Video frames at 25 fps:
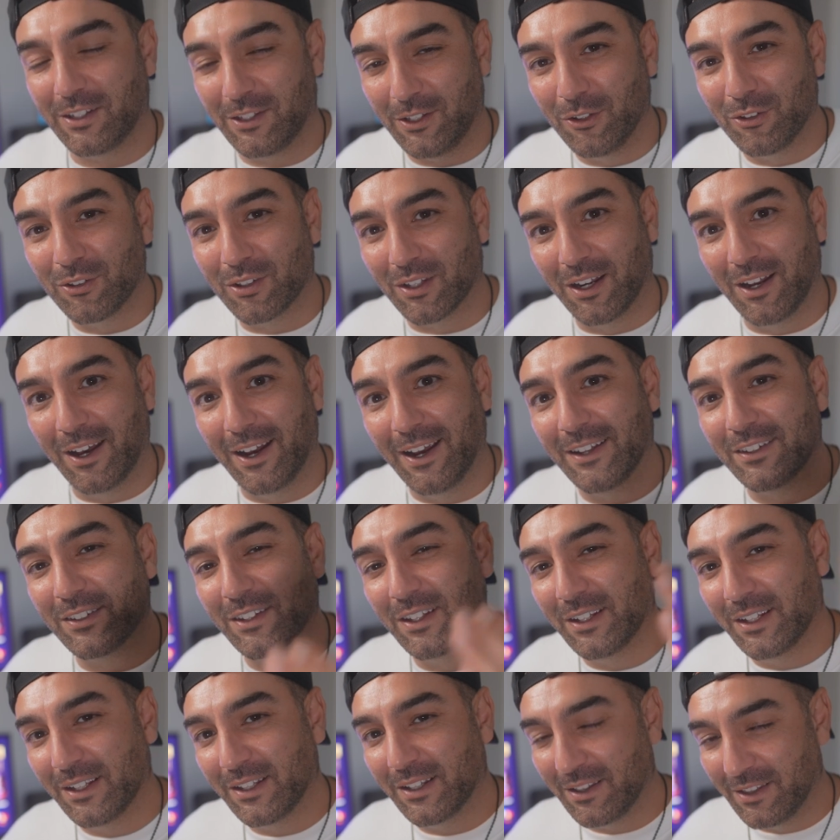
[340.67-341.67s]
utilize
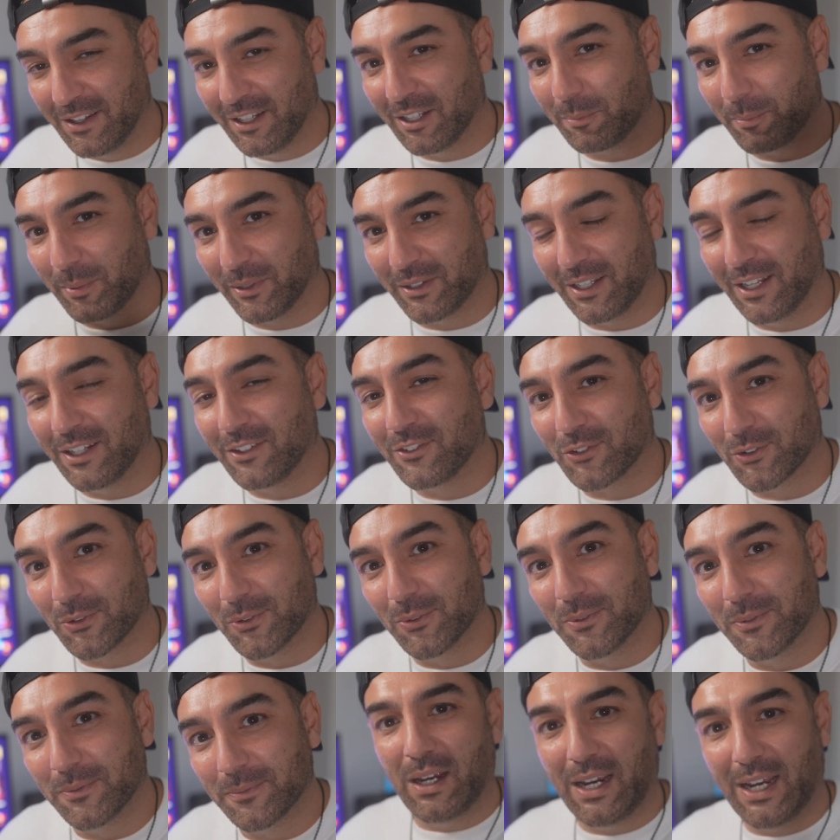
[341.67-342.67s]
this
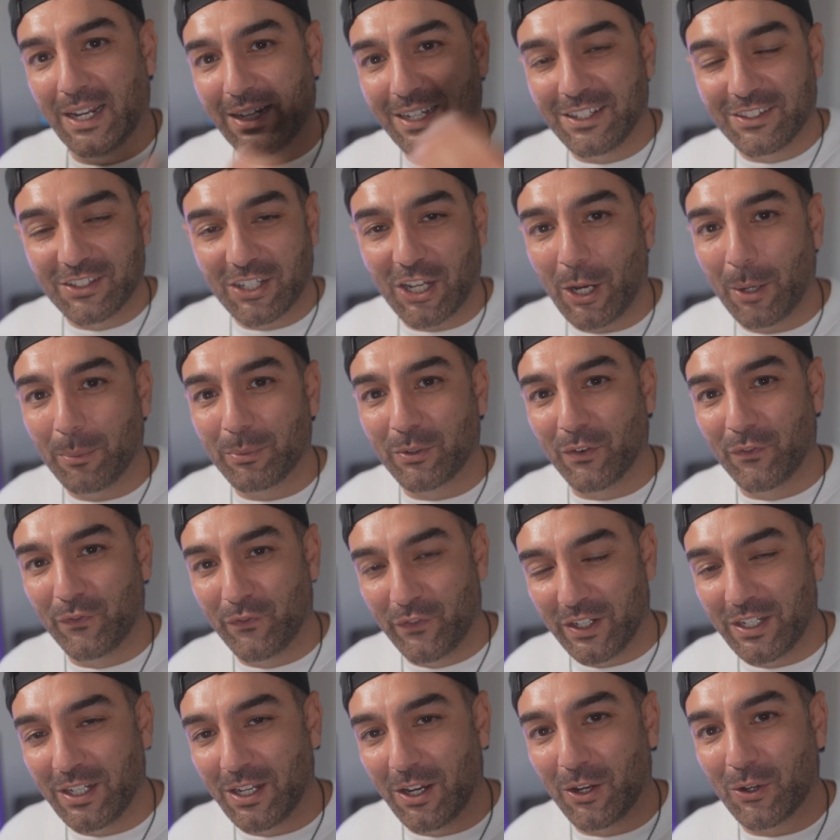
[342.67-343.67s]
potential. And in terms of
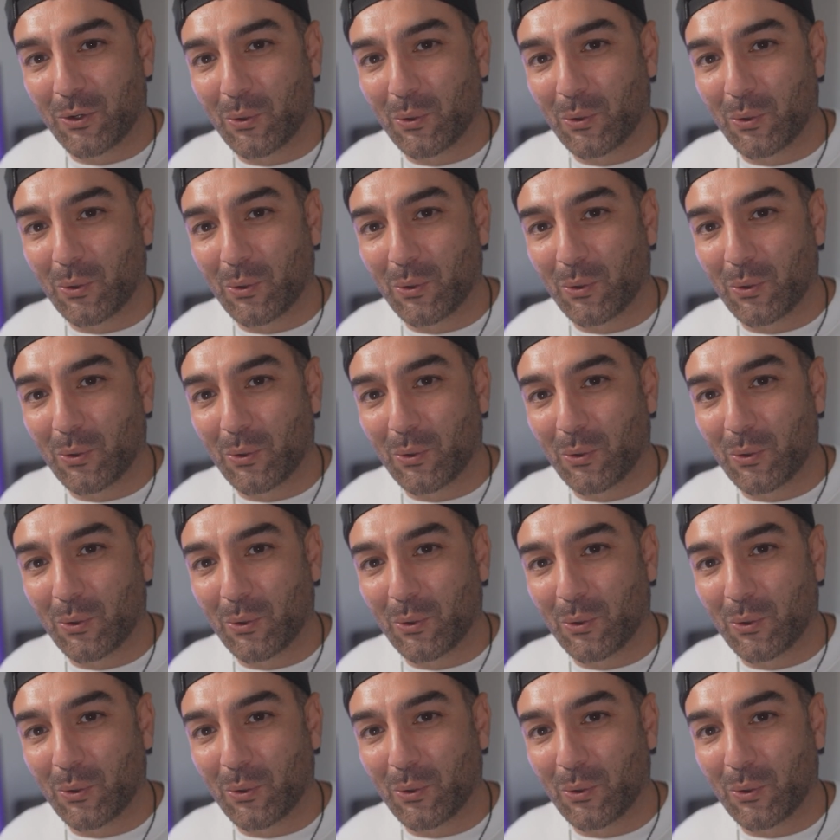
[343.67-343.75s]
video